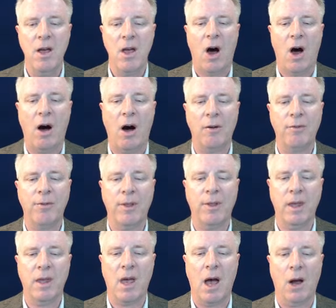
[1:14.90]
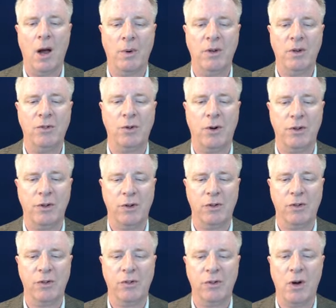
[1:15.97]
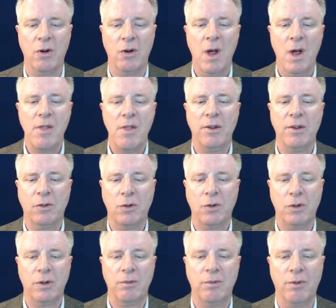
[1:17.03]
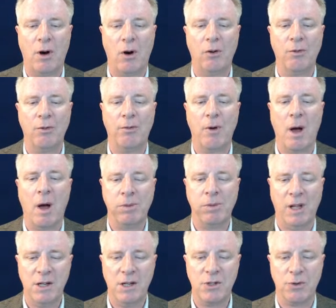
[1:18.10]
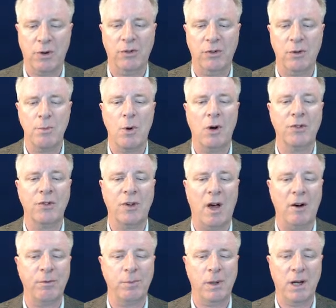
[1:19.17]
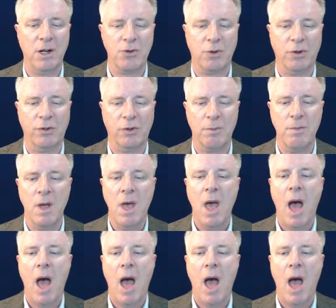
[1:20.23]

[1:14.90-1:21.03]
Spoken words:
of the researchers. And so this could involve plagiarism or self-plagiarism,